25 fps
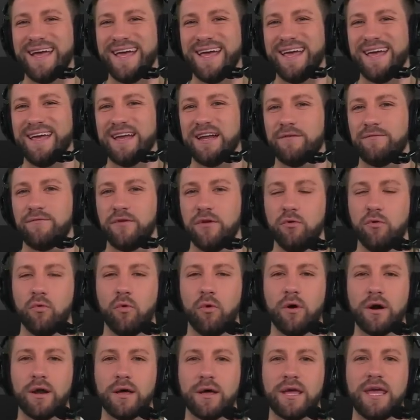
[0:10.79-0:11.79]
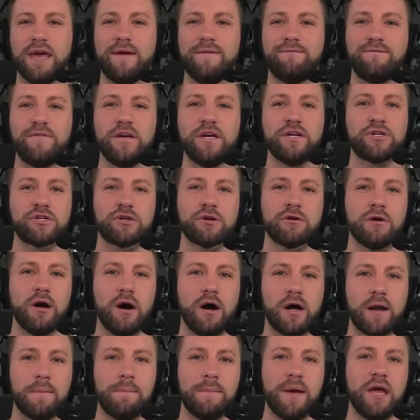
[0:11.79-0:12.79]
and if you want to get featured
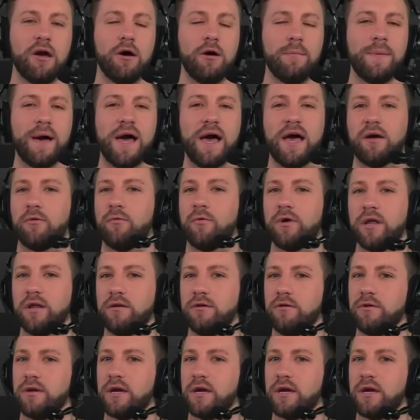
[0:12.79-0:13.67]
on a mailbag, what do you do?